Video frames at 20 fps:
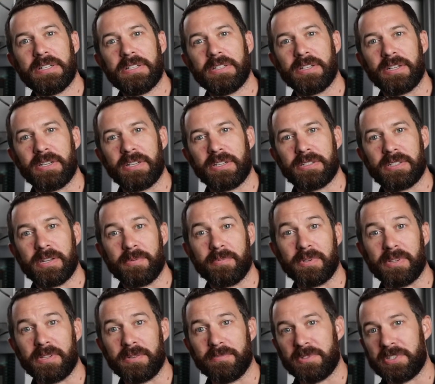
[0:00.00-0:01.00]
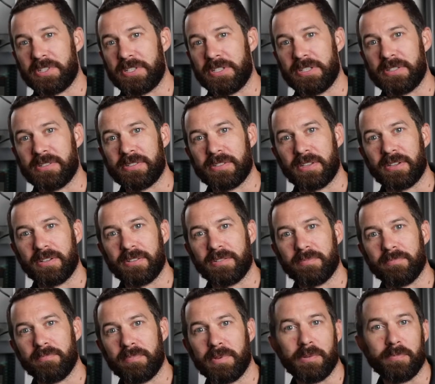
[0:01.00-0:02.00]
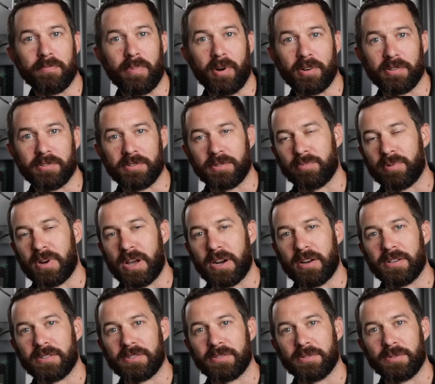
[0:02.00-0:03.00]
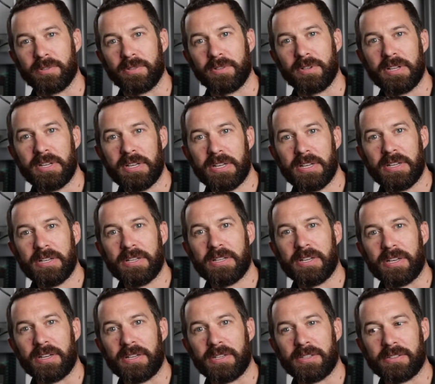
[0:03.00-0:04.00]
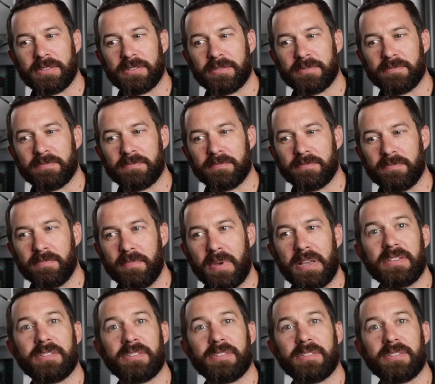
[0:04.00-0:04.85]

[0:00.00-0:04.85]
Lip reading: typically machines that build parts or products or make